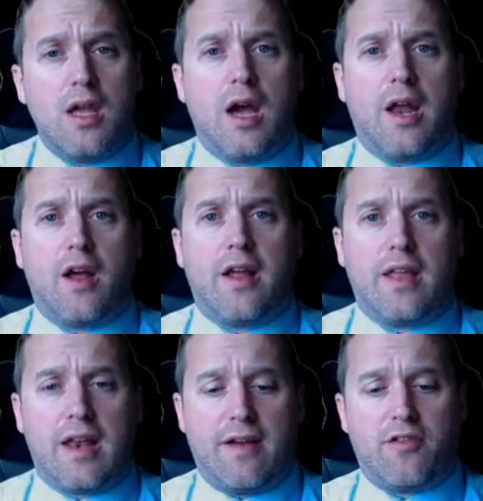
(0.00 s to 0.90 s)
and I
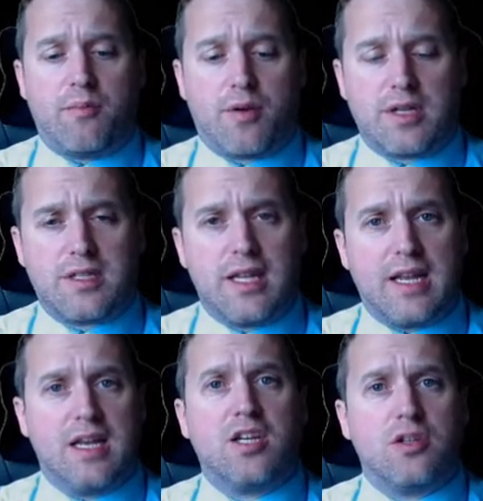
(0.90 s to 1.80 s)
then have to press the
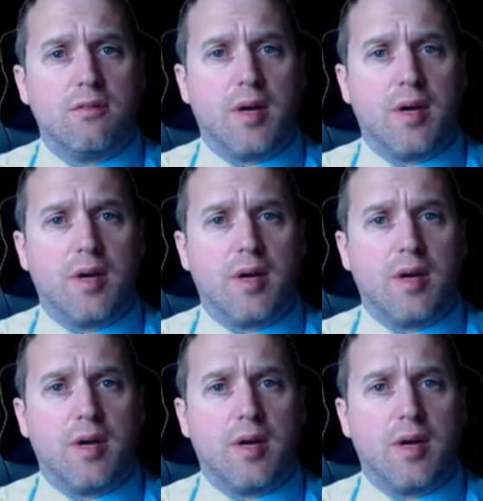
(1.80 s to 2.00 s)
ignition